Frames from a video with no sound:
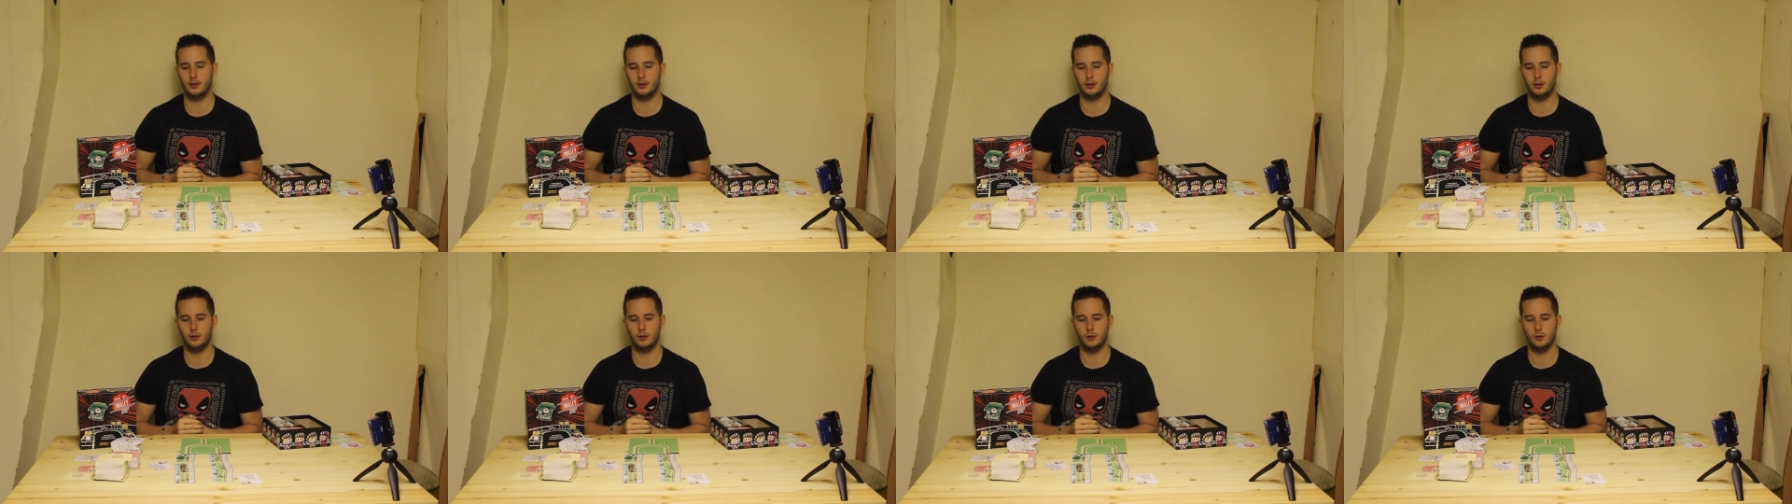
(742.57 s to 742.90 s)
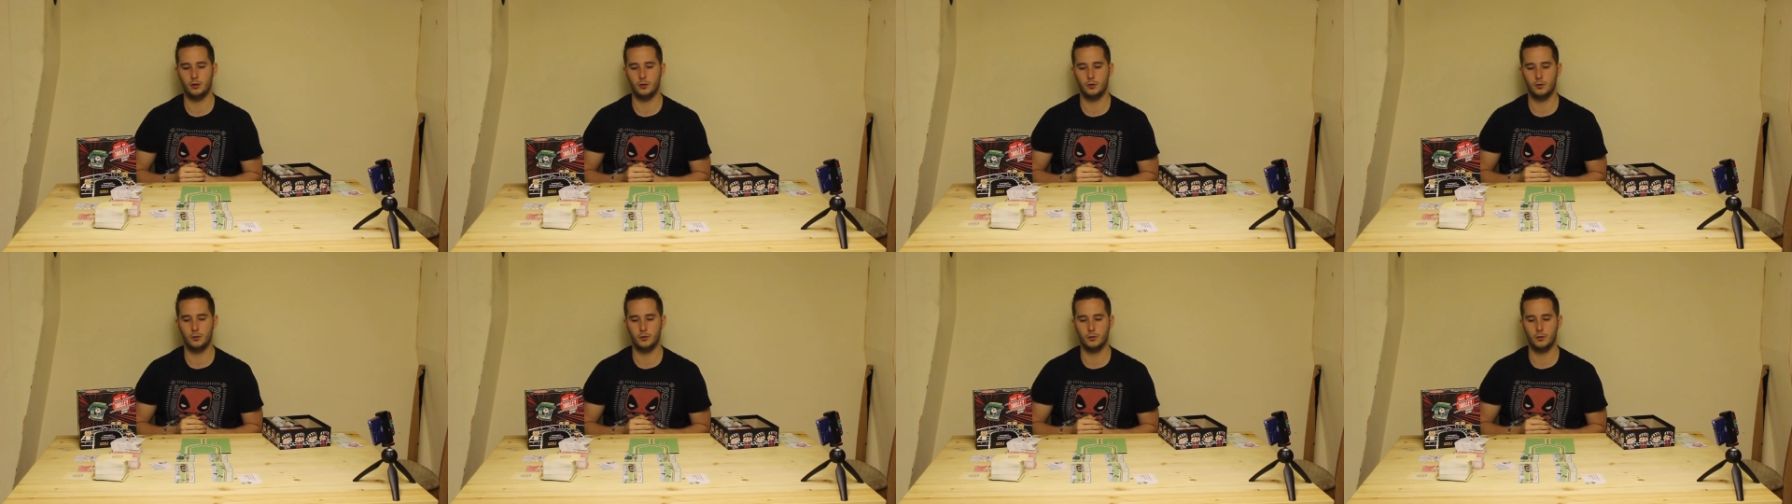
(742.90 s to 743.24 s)

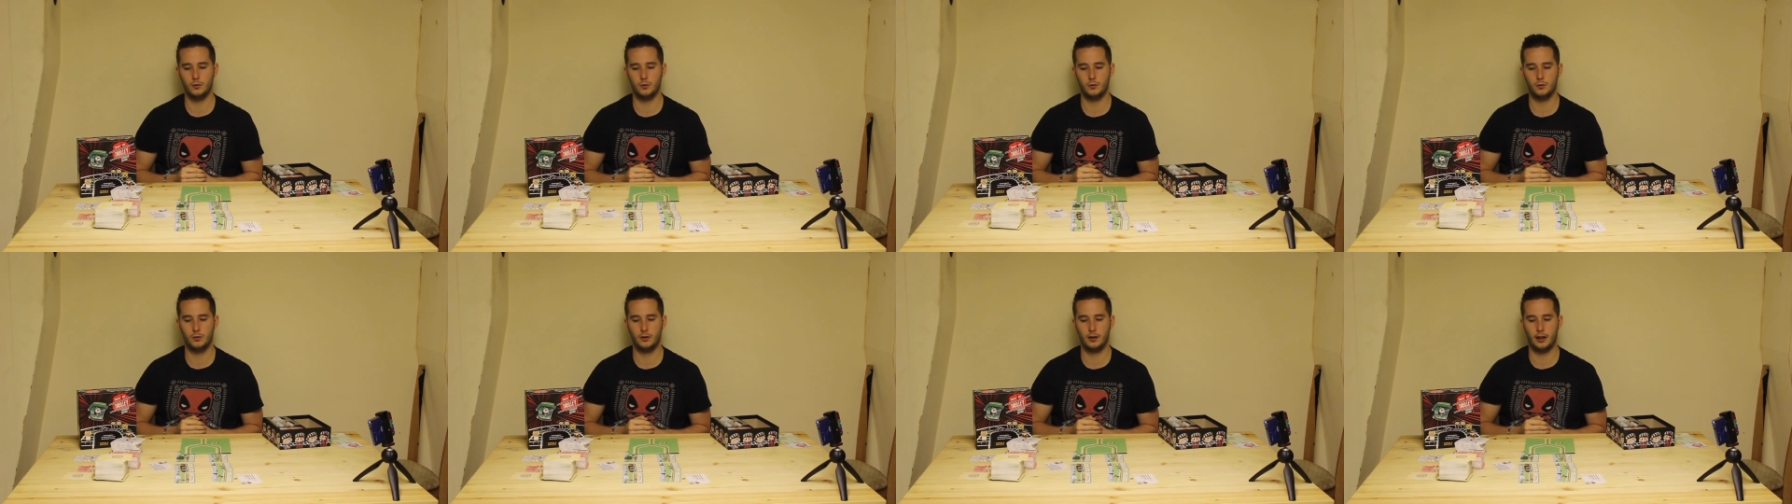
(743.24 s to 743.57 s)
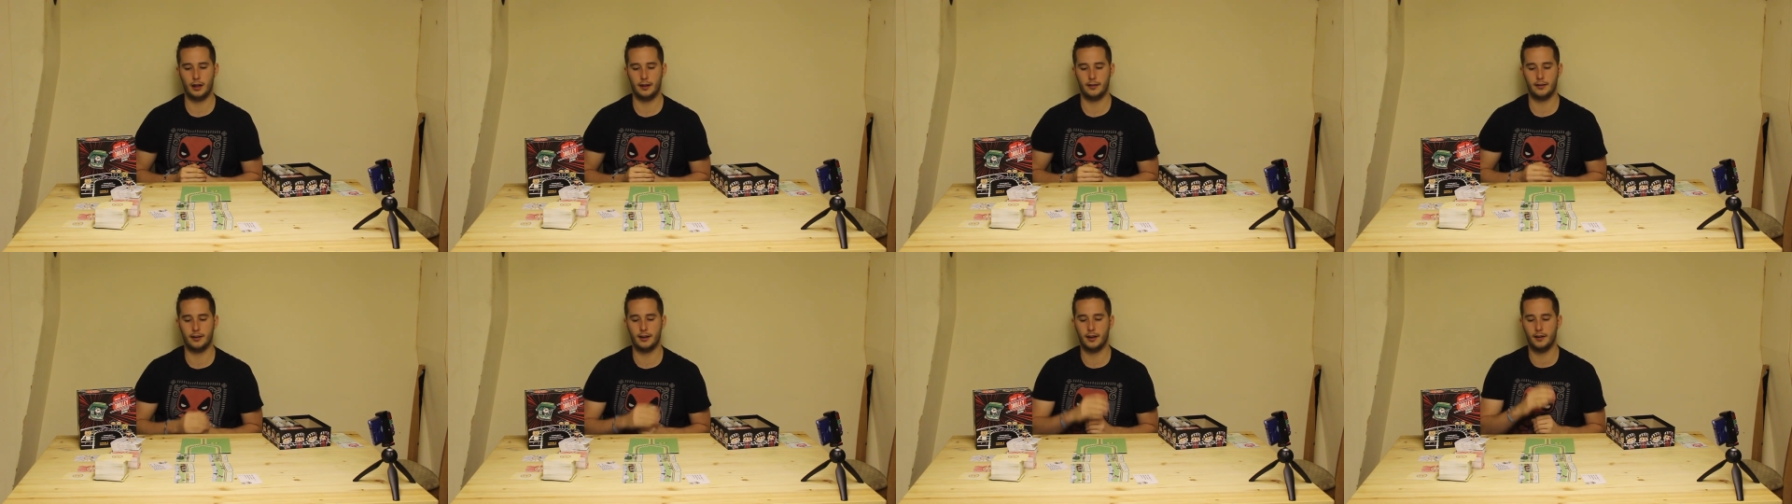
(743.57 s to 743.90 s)

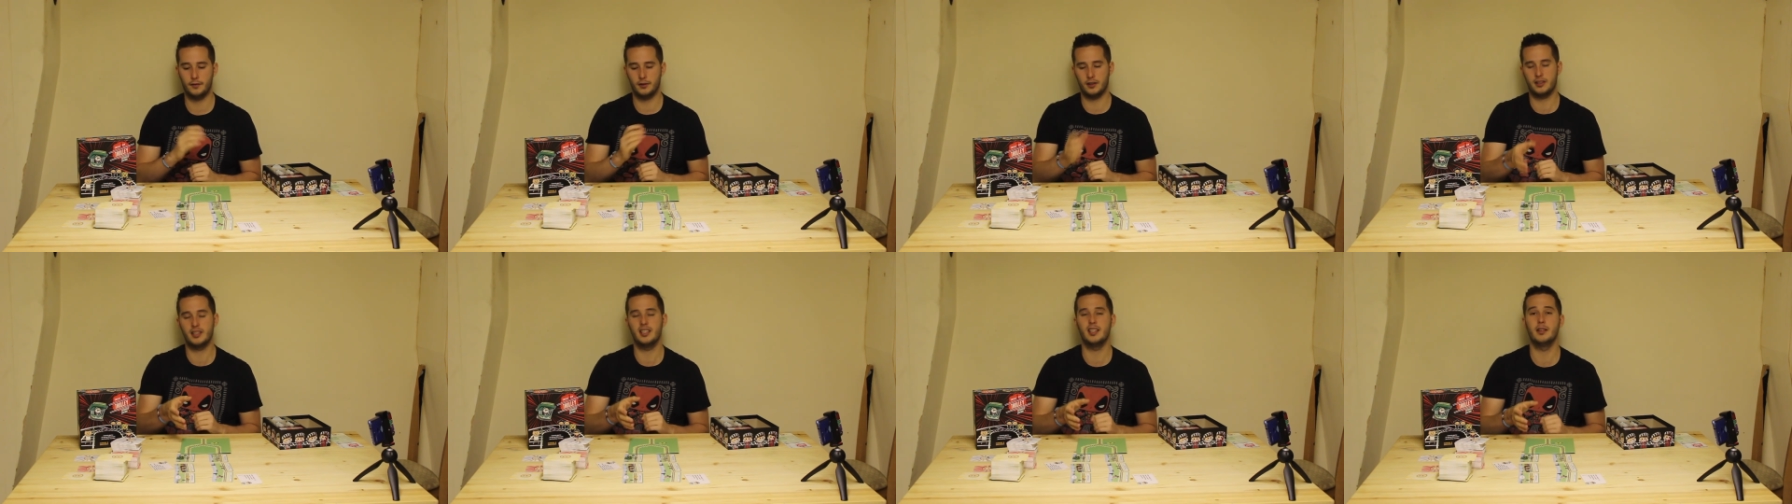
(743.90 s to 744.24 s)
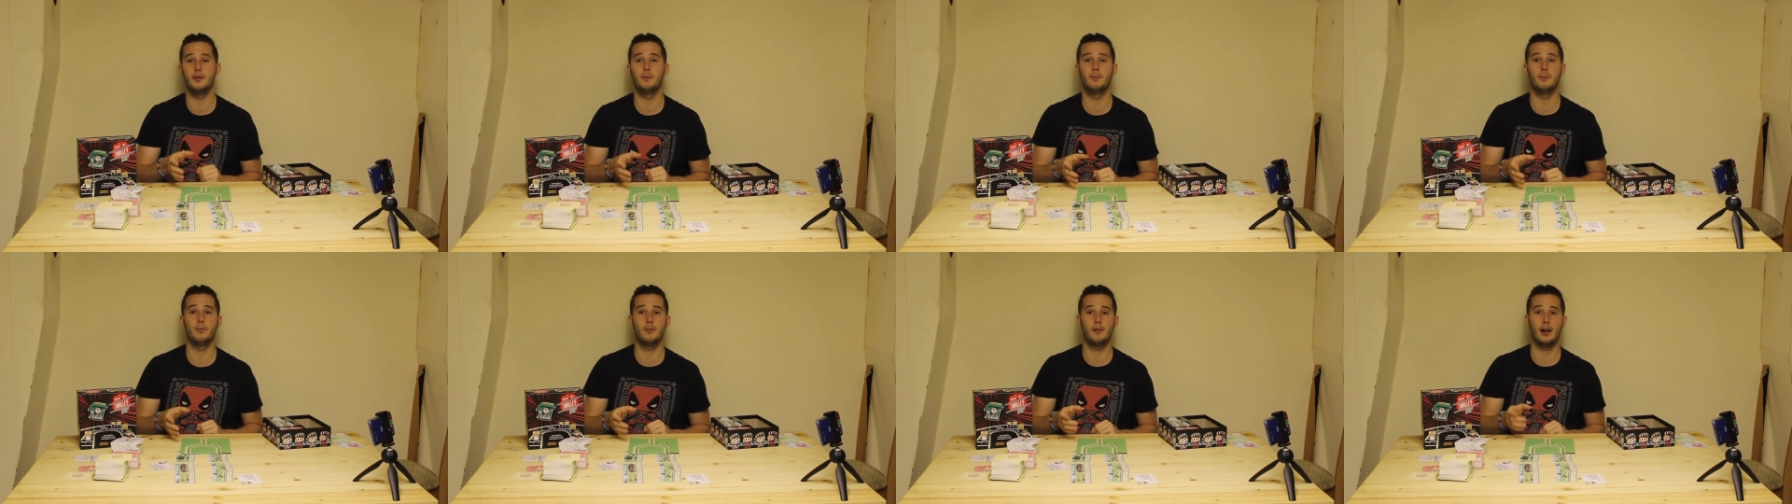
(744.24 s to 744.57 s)
the other
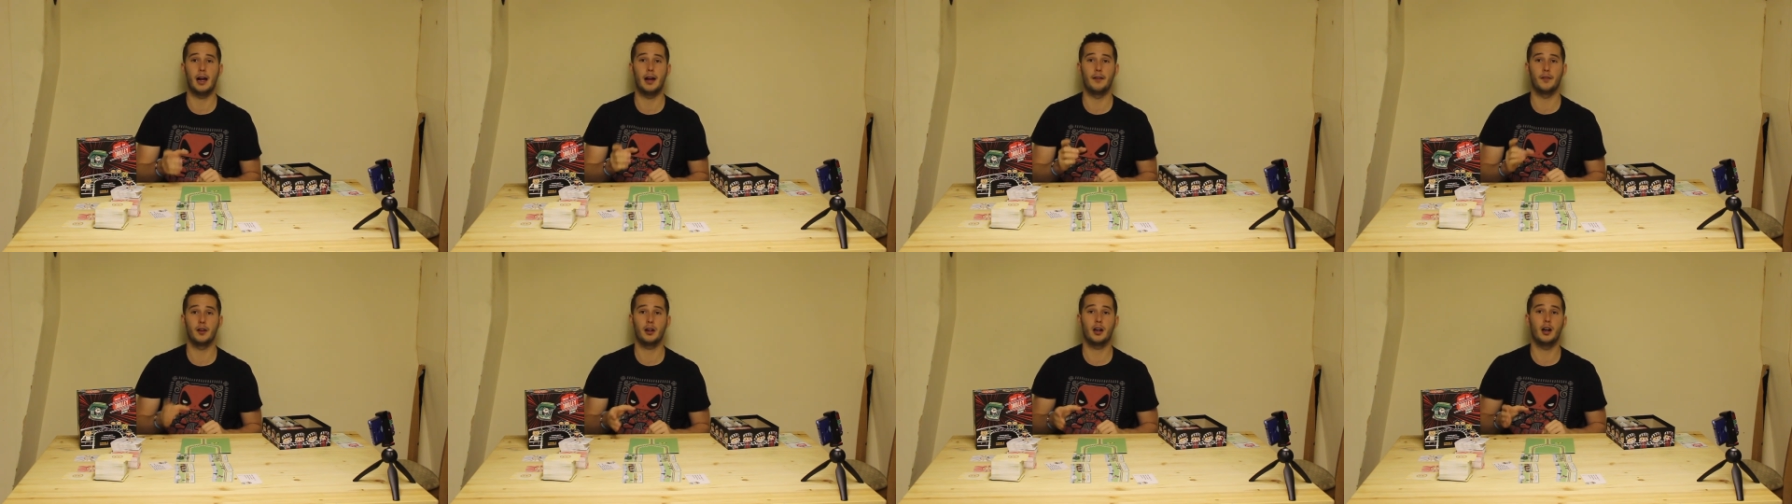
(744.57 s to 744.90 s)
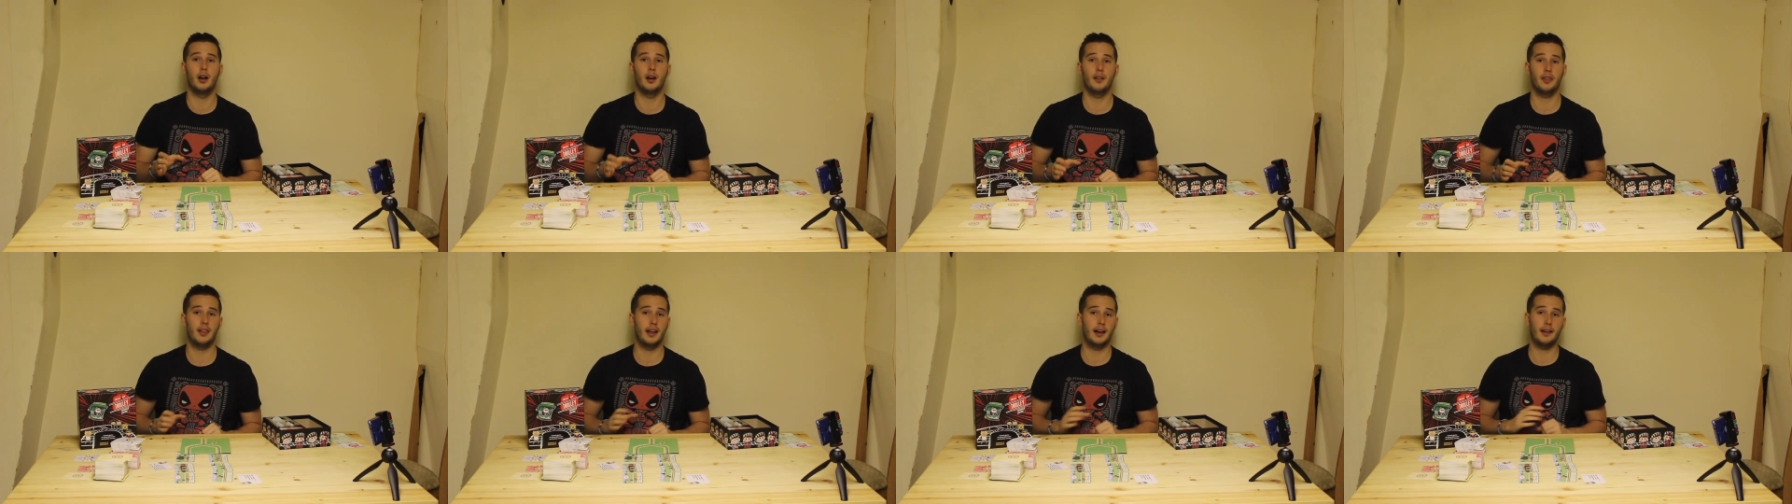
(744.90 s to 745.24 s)
team have a
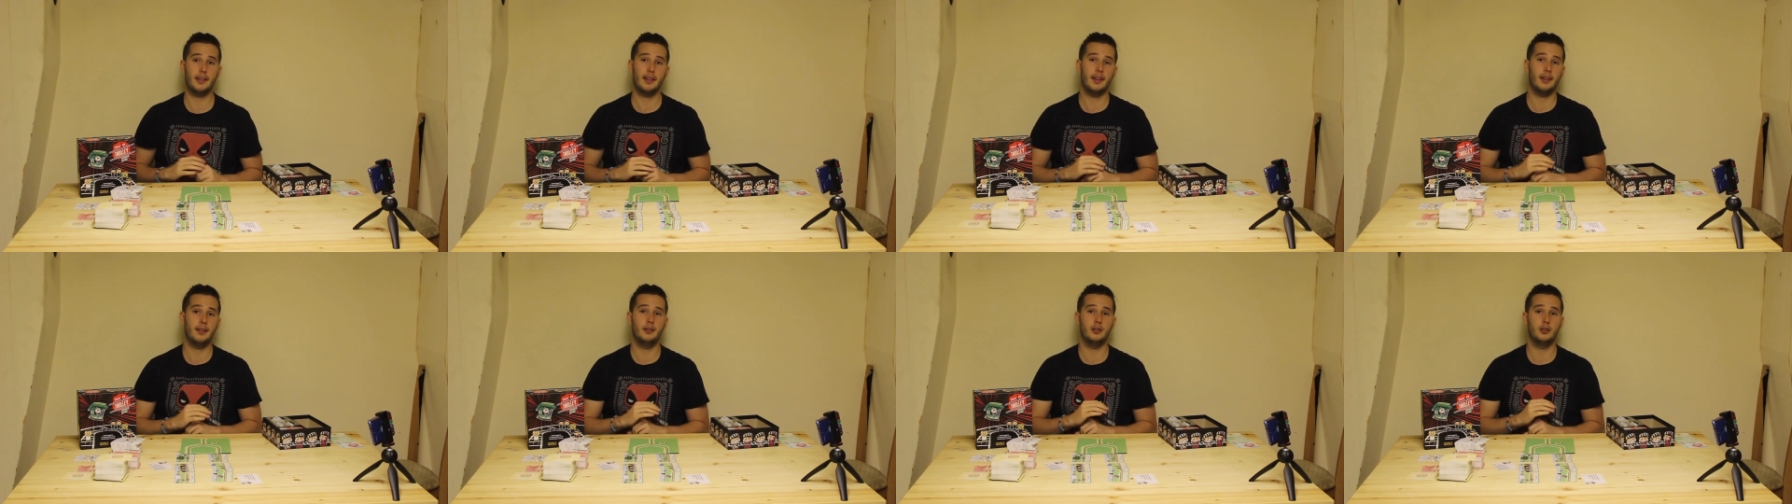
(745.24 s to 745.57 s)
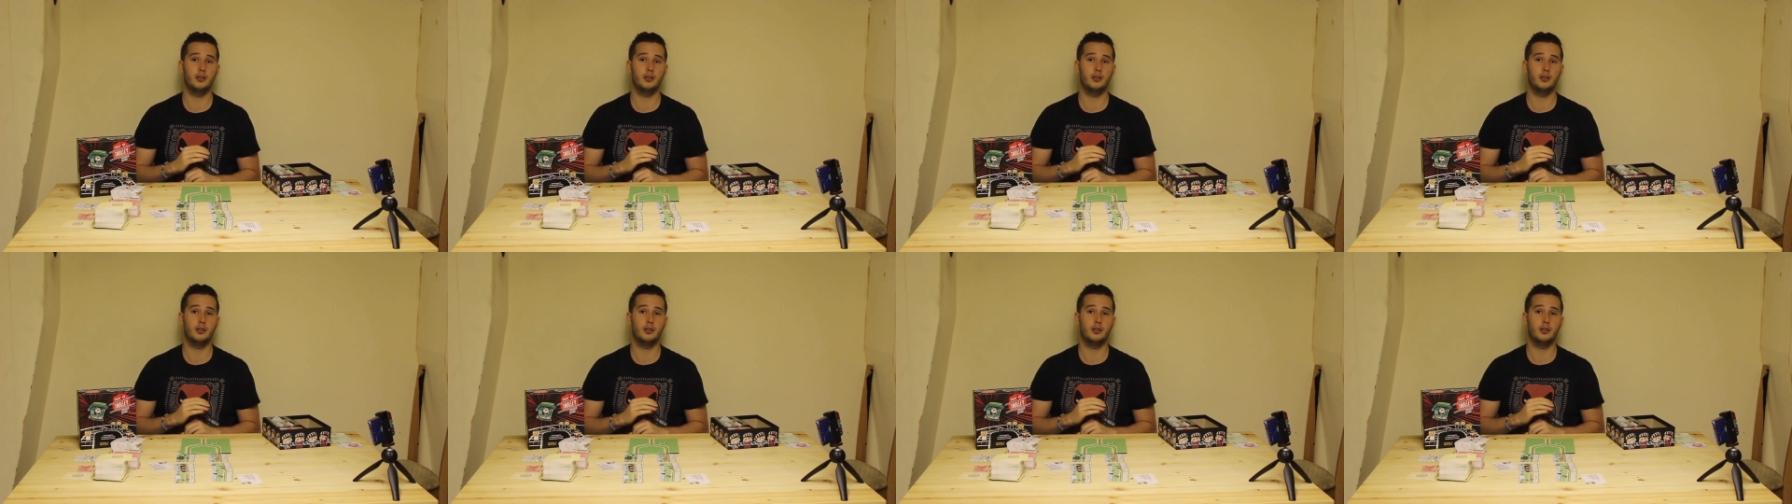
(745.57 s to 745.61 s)
card that